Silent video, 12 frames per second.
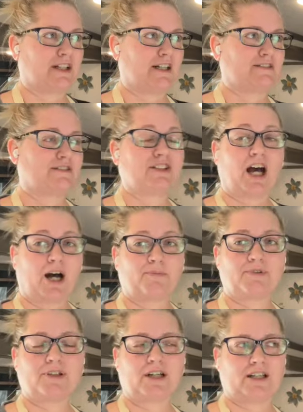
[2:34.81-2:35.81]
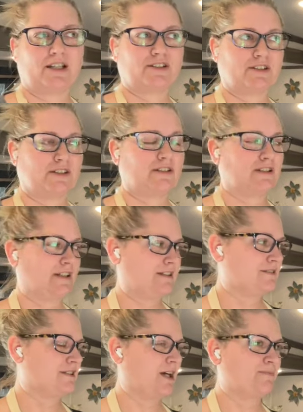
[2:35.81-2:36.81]
I stopped. I
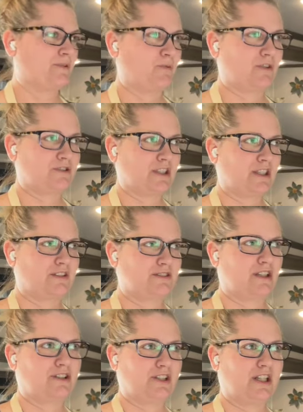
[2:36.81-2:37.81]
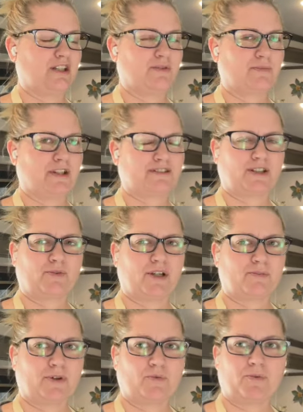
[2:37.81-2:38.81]
stopped once I started kneading the bread. It's like, wait
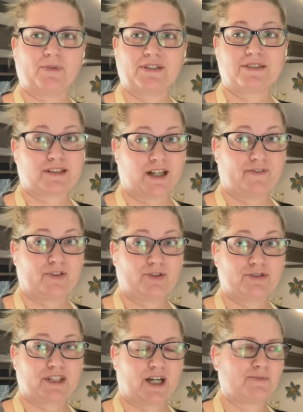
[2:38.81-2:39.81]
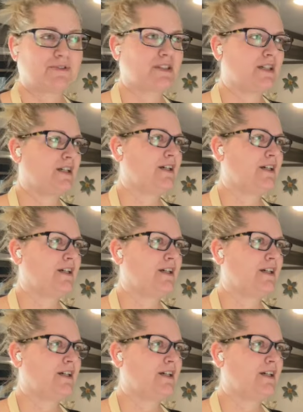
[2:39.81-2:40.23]
a minute, we missed a few steps.